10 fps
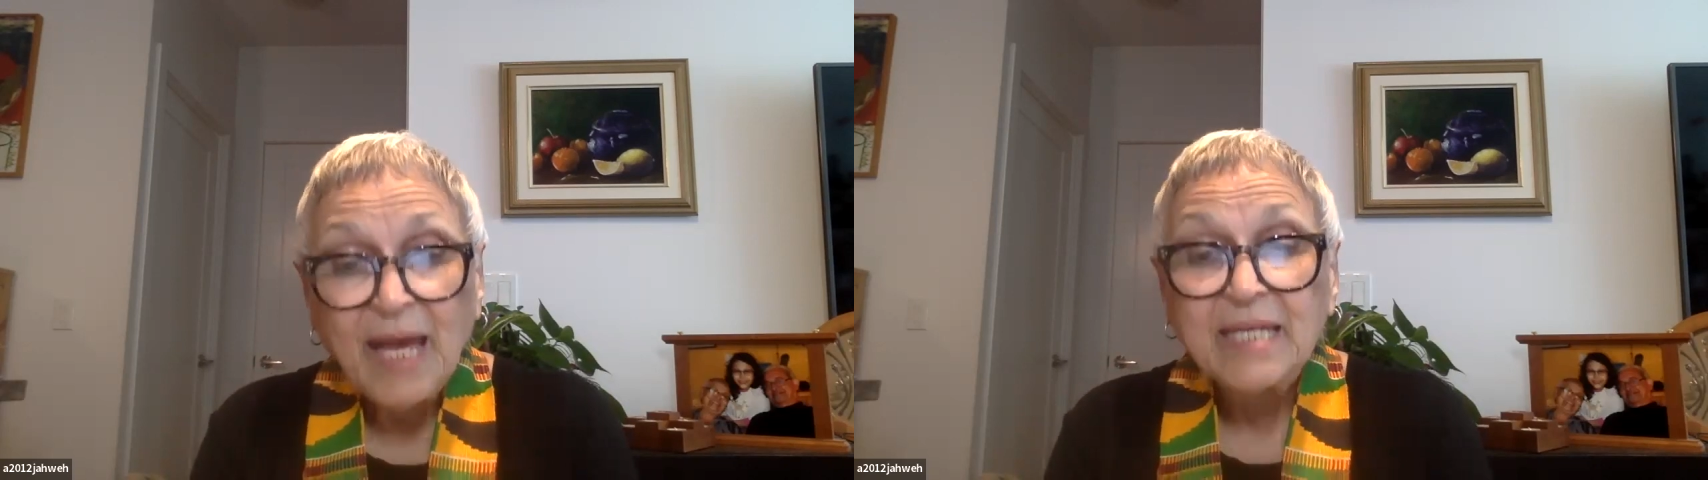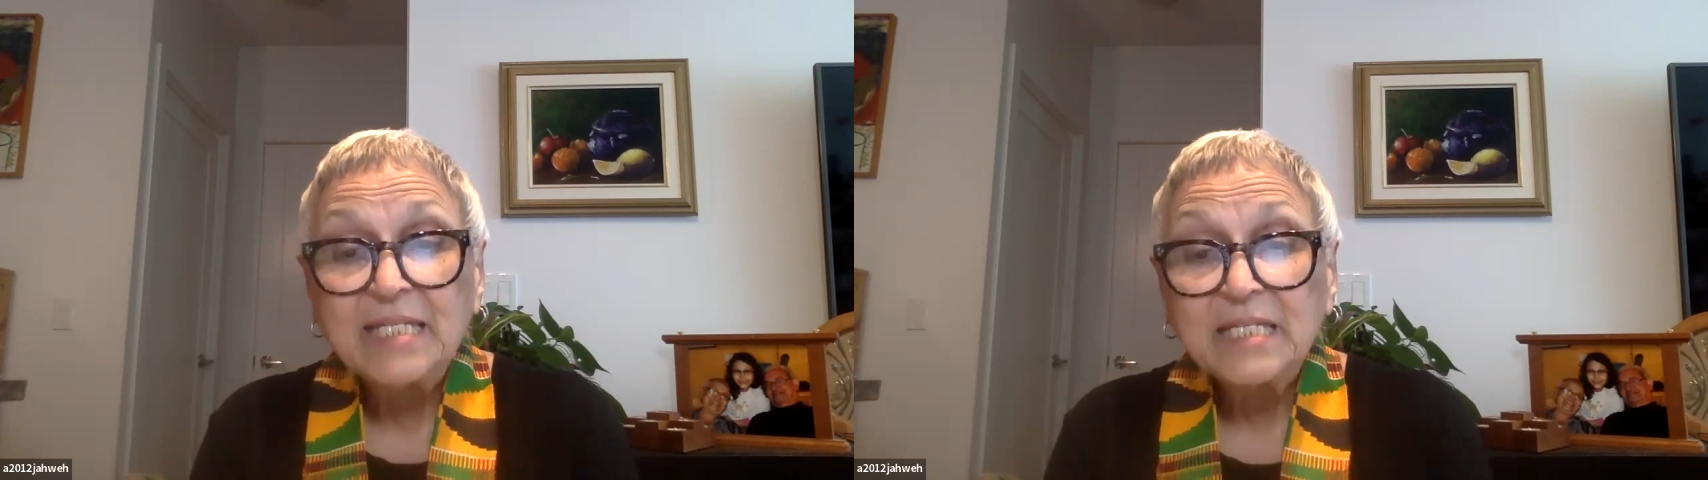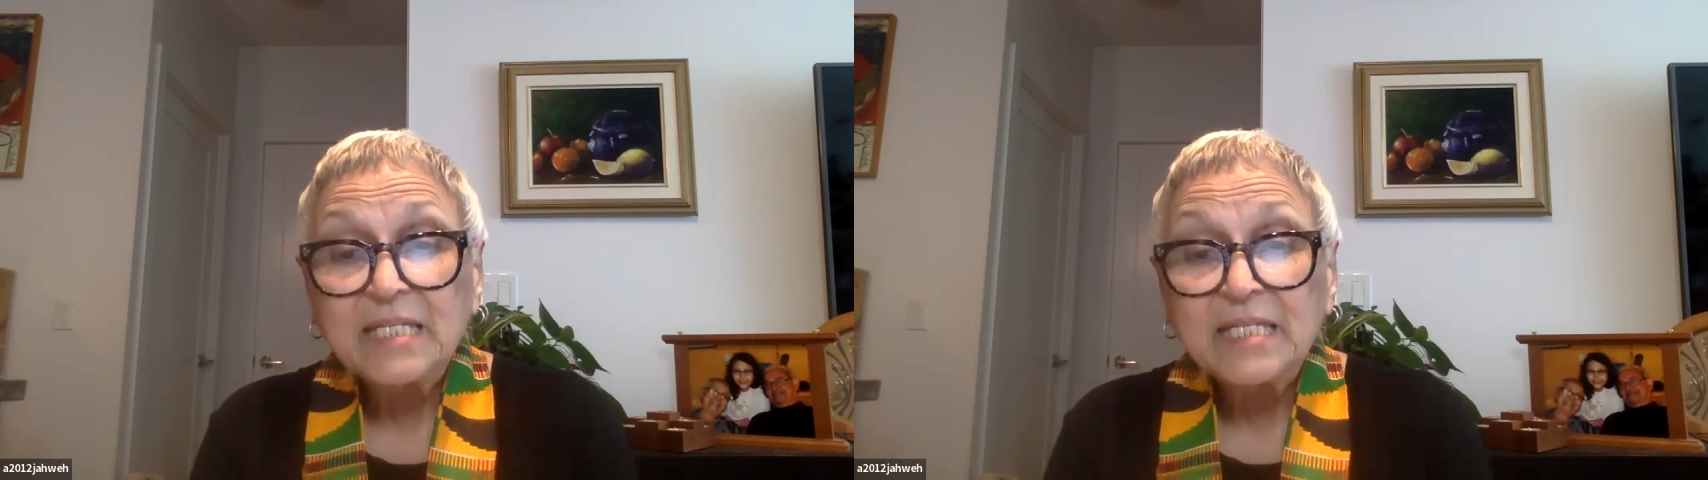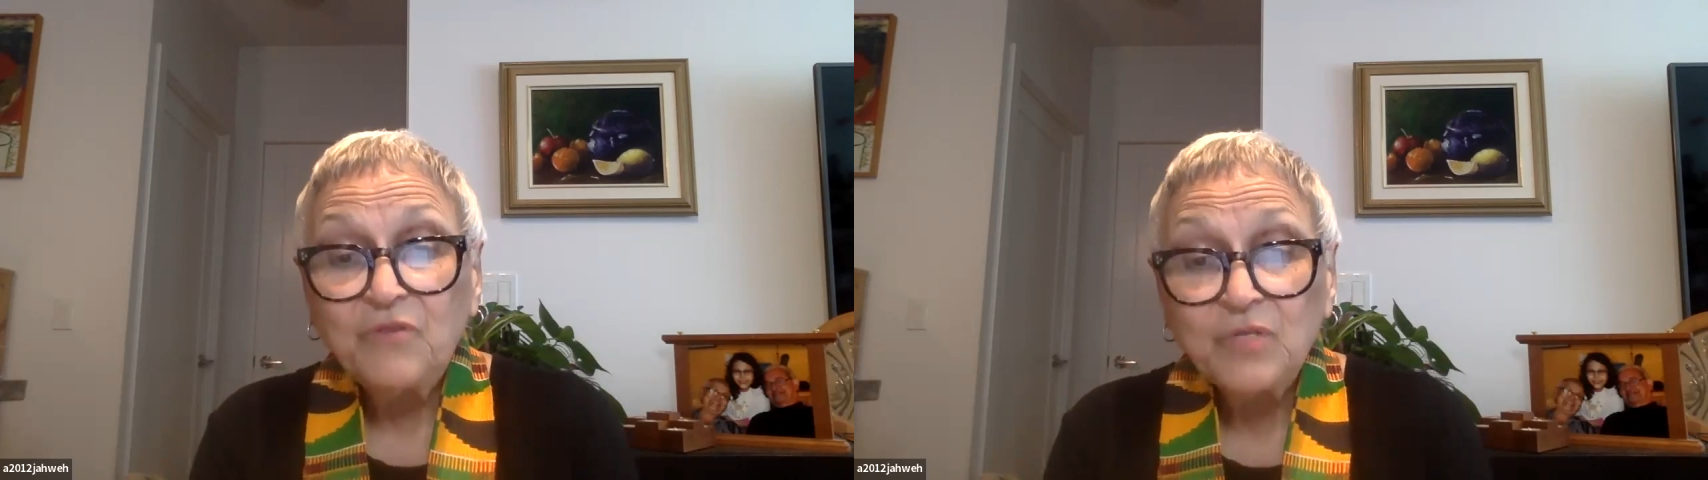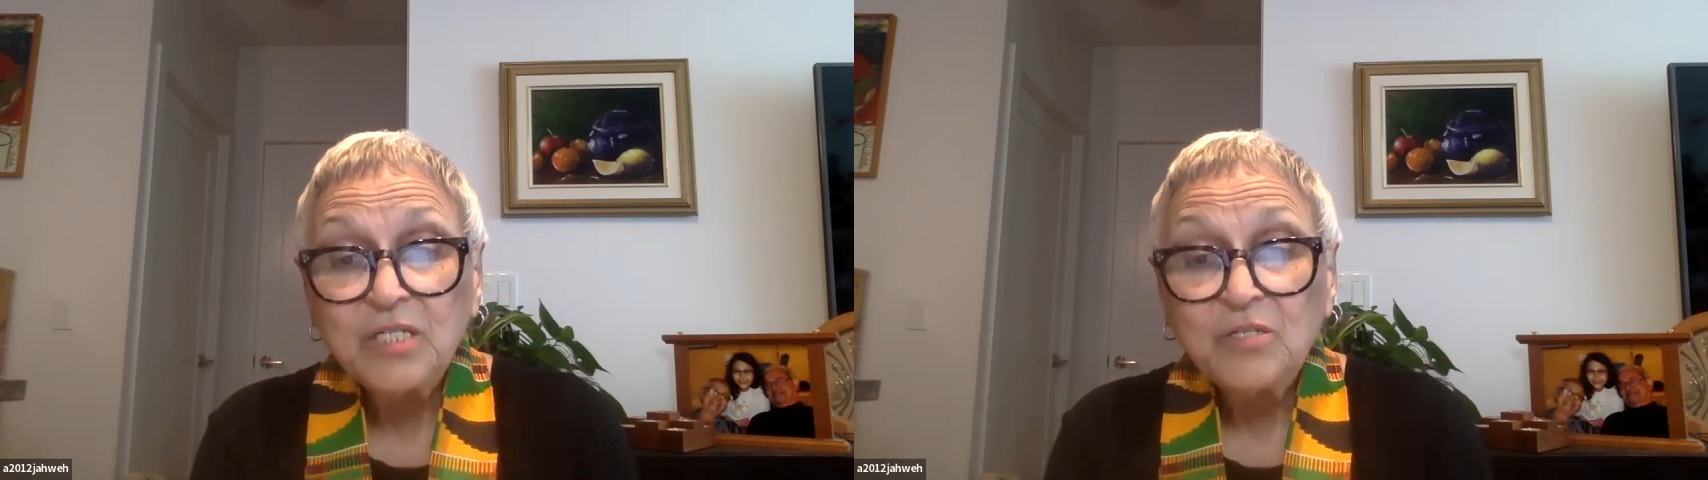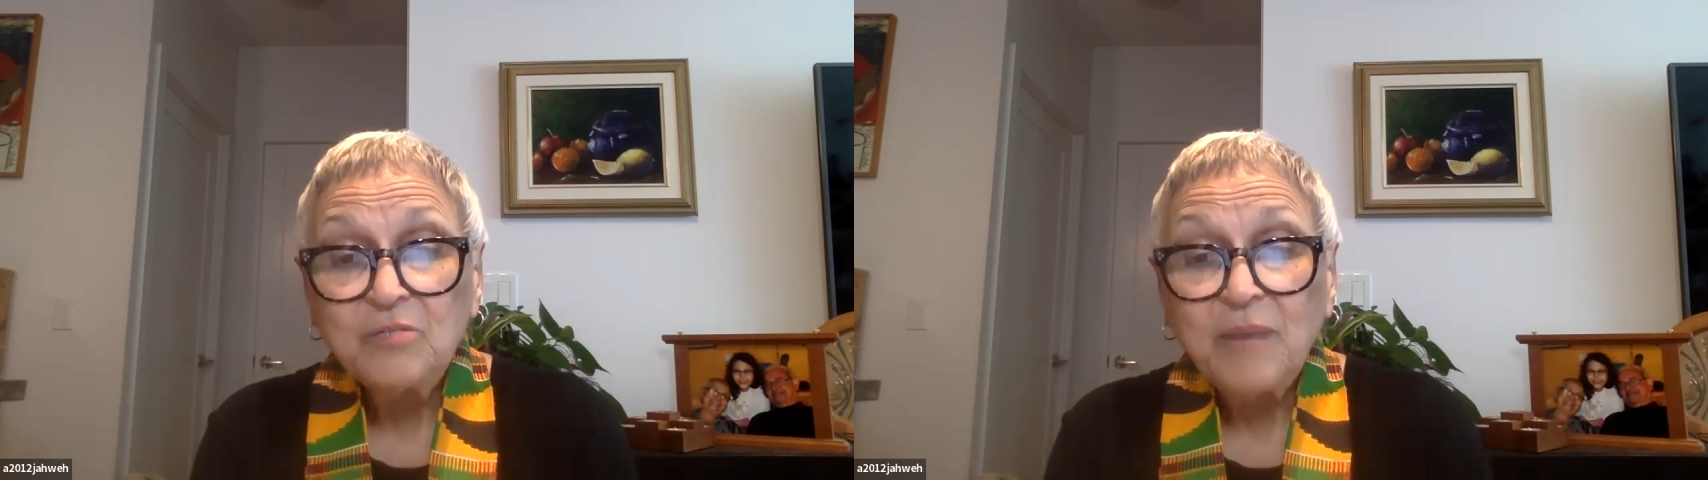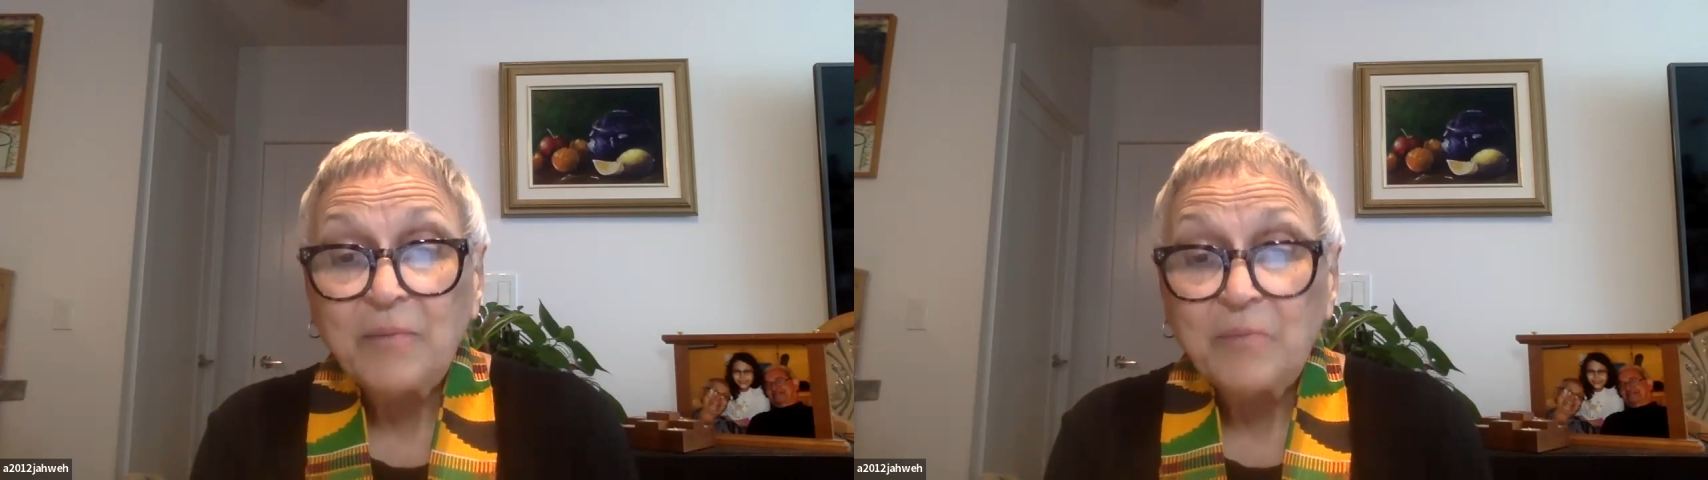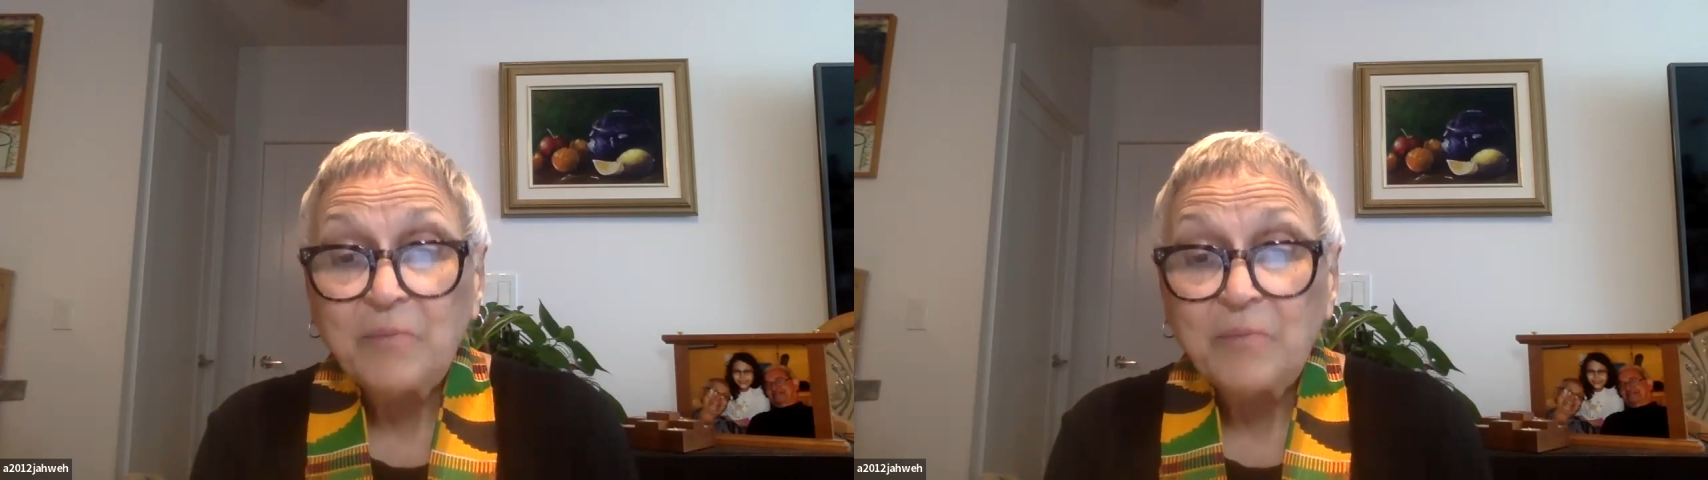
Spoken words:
And it's devoted to my